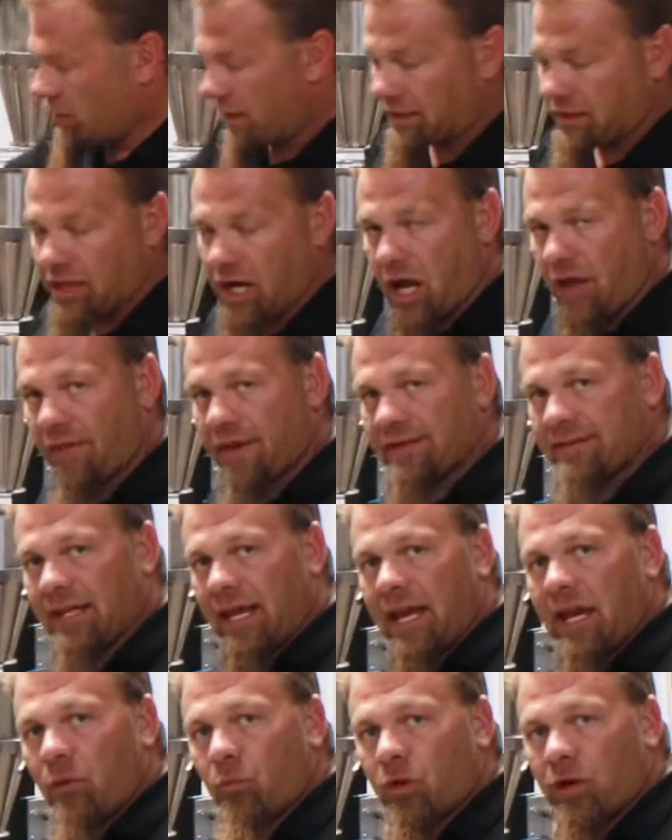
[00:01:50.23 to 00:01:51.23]
directly on
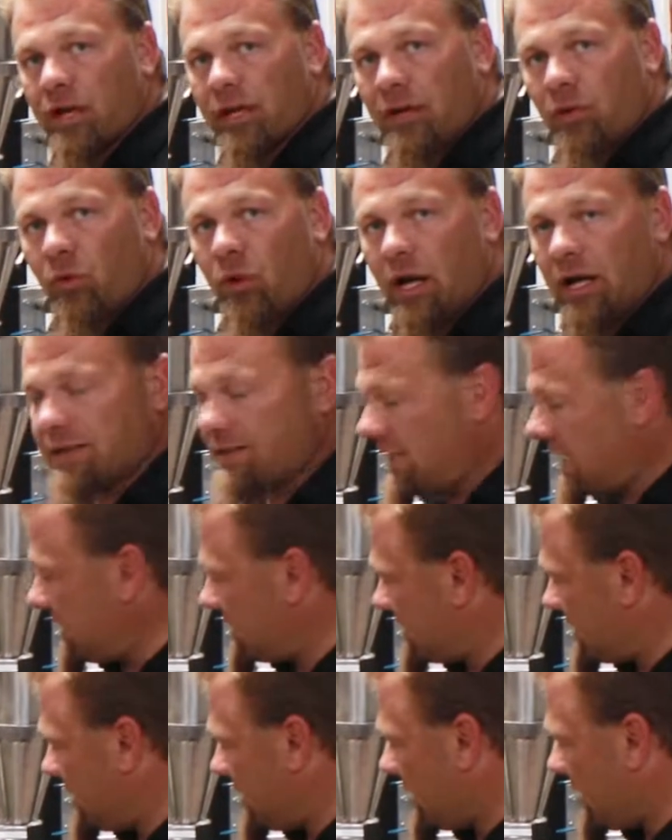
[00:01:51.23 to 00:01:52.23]
this, and we're going to
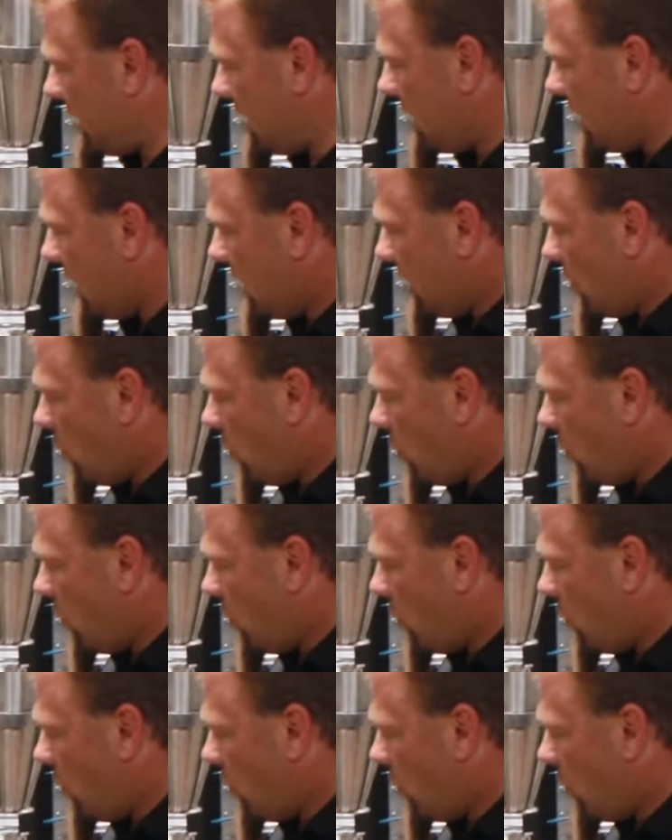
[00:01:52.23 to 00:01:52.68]
test the